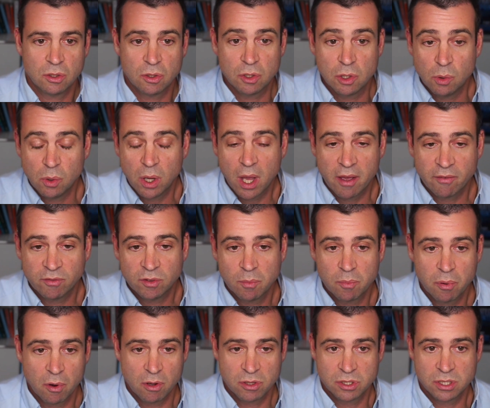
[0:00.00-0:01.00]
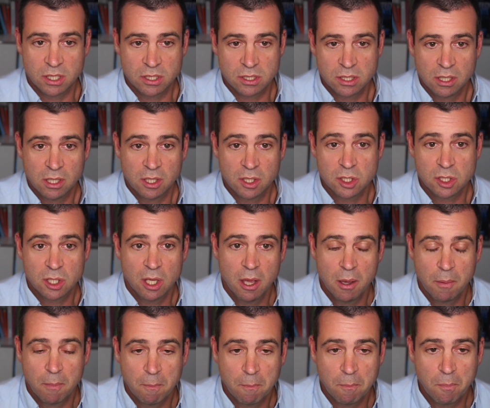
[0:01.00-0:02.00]
You have the process. It's
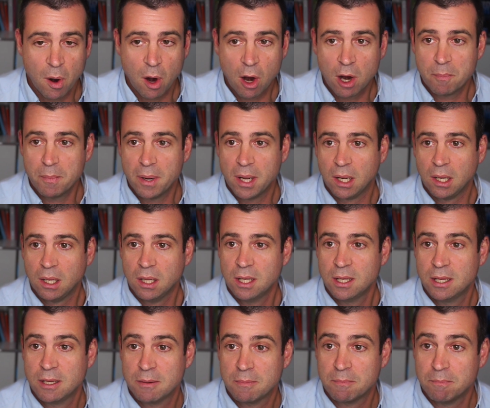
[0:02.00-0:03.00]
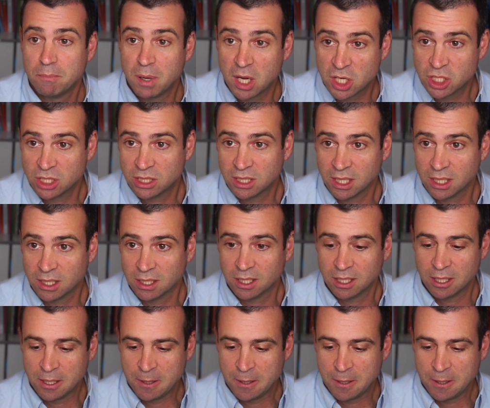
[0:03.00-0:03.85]
barbell budgeting.